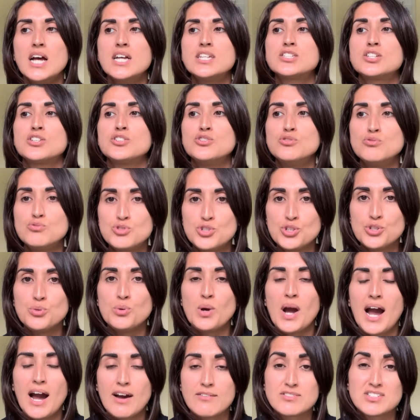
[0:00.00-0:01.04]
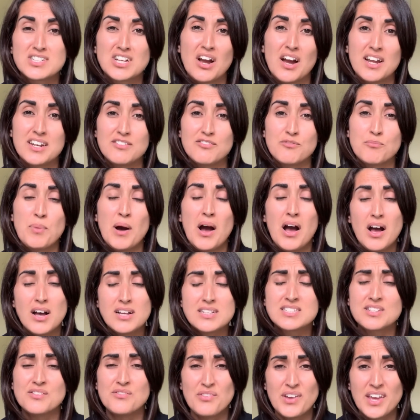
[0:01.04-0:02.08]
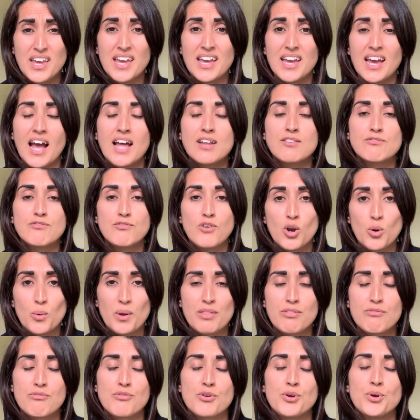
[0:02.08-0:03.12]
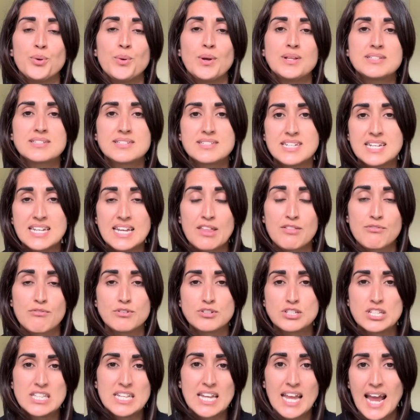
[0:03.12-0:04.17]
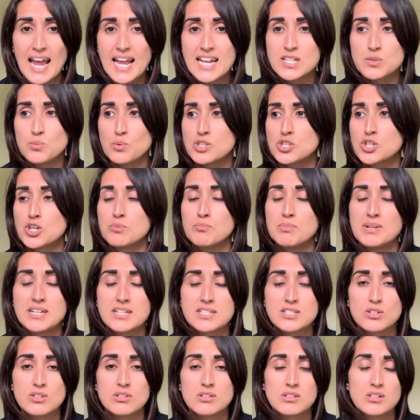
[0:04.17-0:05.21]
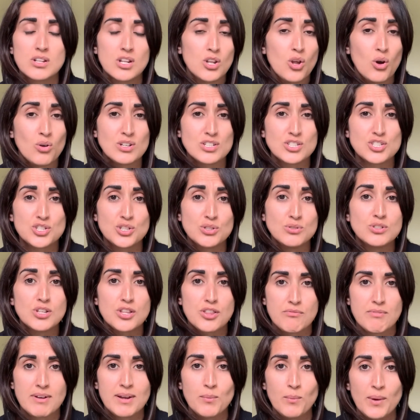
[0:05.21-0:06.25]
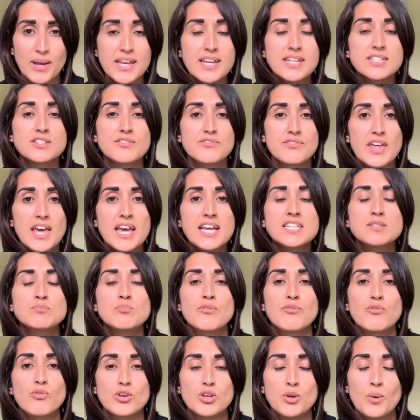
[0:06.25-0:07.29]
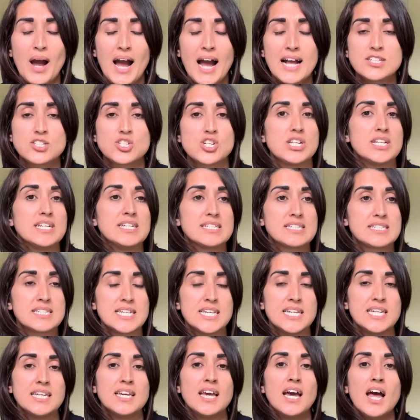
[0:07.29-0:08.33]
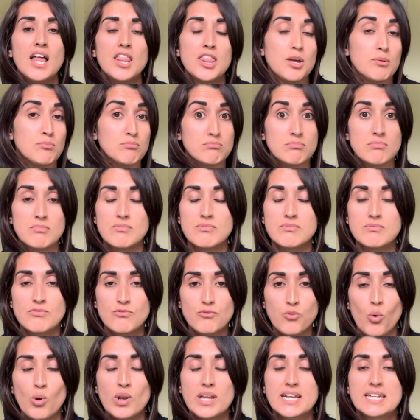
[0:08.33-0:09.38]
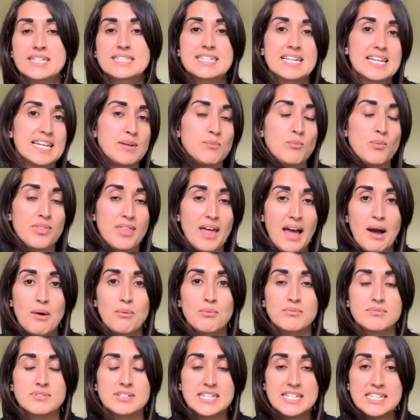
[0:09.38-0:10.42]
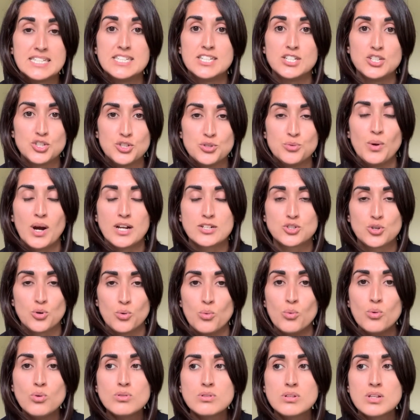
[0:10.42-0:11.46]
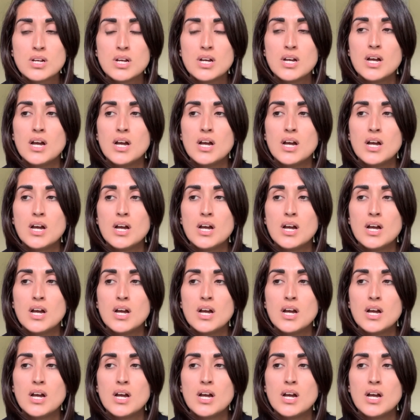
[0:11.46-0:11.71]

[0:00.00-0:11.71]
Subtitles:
So you do have to kind of persevere and follow it through and see it through to the end, which can be as long as 2 to 3 weeks of this before you actually see them falling asleep without needing you at all.